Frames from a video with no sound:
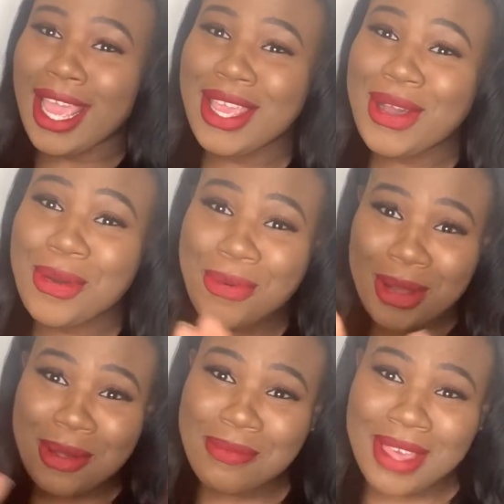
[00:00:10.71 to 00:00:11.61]
y'all,
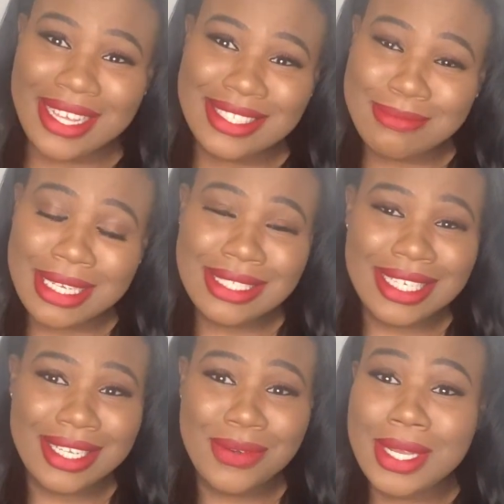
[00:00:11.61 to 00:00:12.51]
welcome back to my
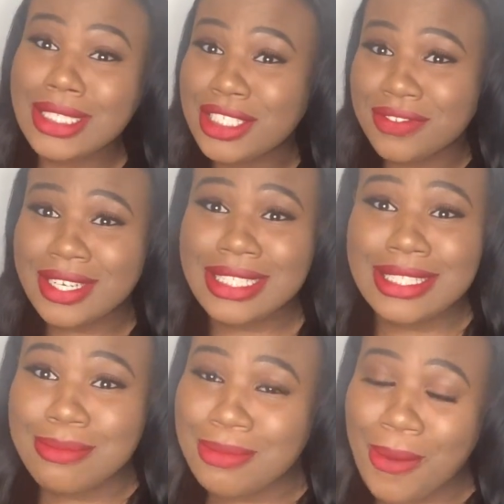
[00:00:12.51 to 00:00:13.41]
channel. It's Sharae
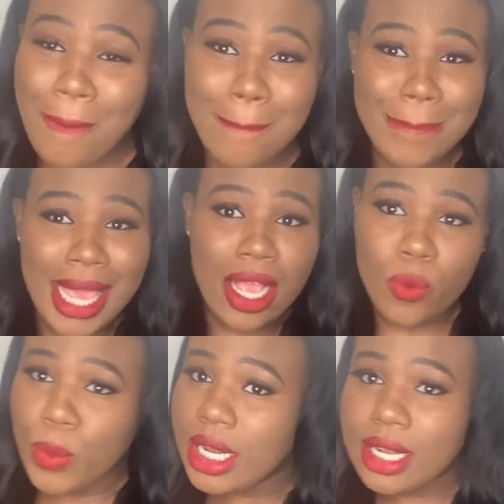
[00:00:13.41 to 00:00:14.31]
Simone back
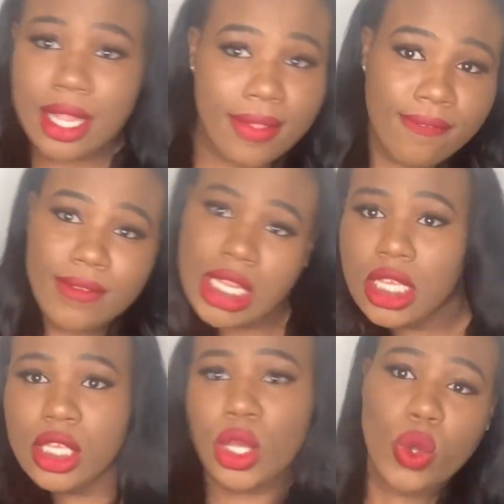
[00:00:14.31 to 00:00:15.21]
with another
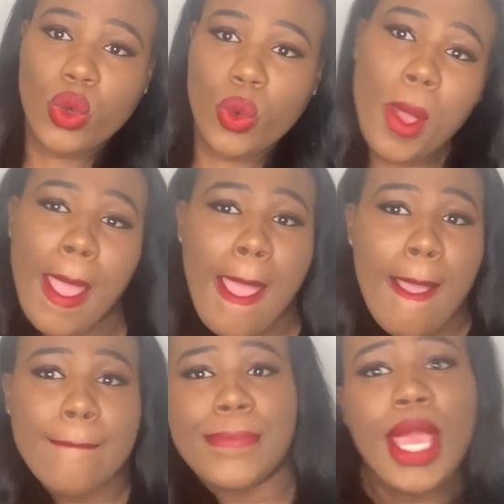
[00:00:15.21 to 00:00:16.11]
video.
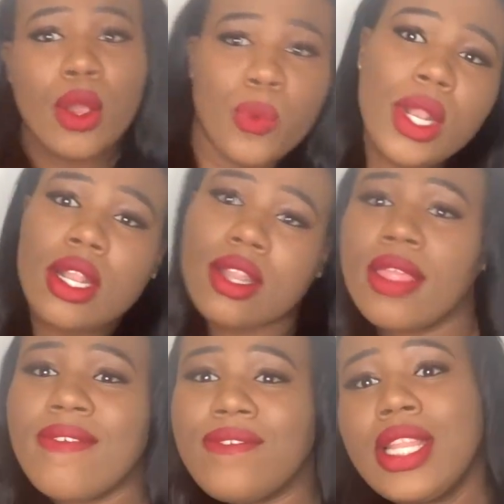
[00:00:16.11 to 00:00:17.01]
I'm back with
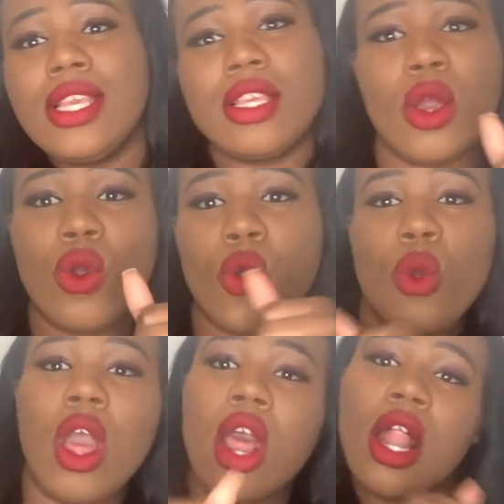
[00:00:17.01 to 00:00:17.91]
another video.
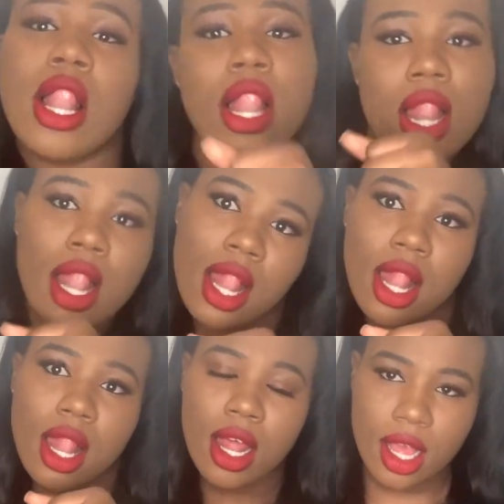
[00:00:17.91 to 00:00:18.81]

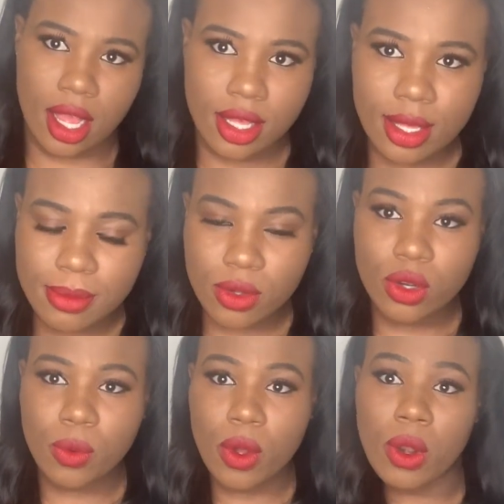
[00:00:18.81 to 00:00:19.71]
I keep doing the
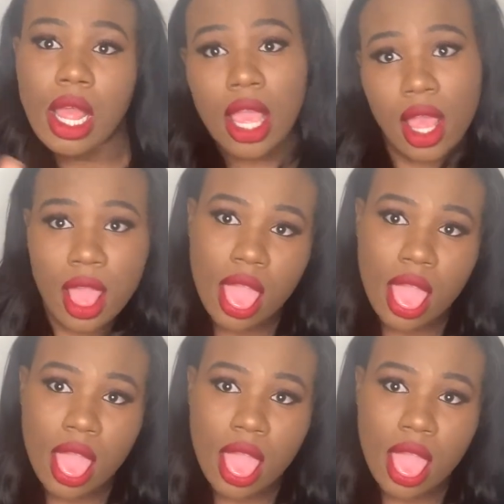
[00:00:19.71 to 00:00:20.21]
whoa, like